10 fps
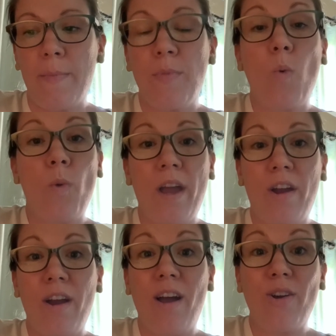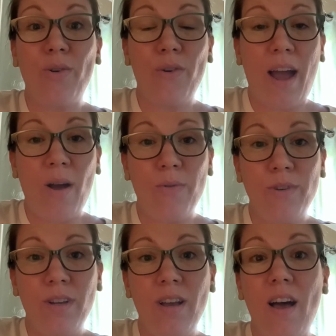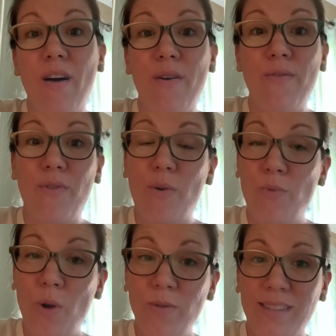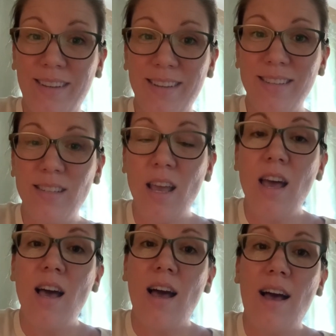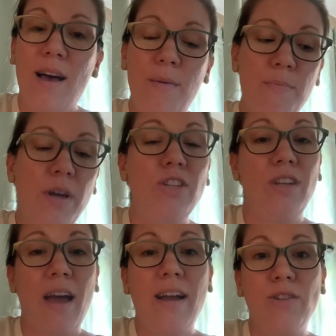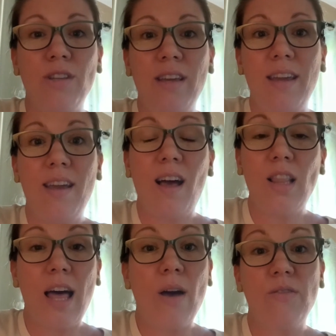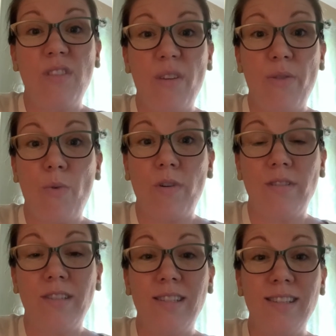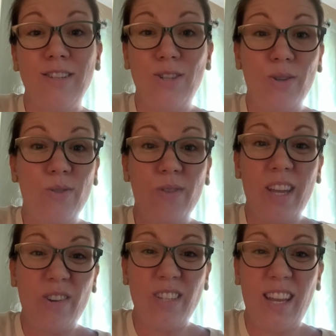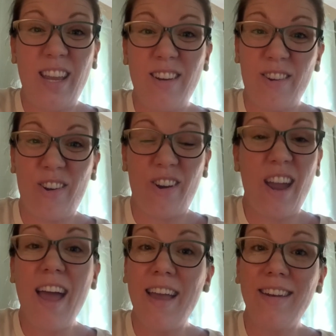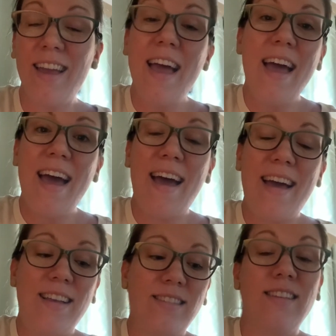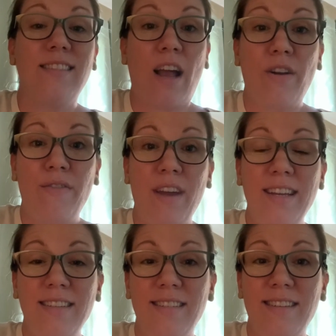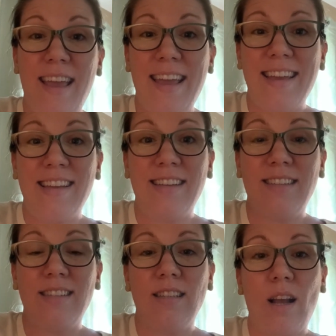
wear a crown of roses, but she actually allowed the thorns to irritate her head as a sacrifice and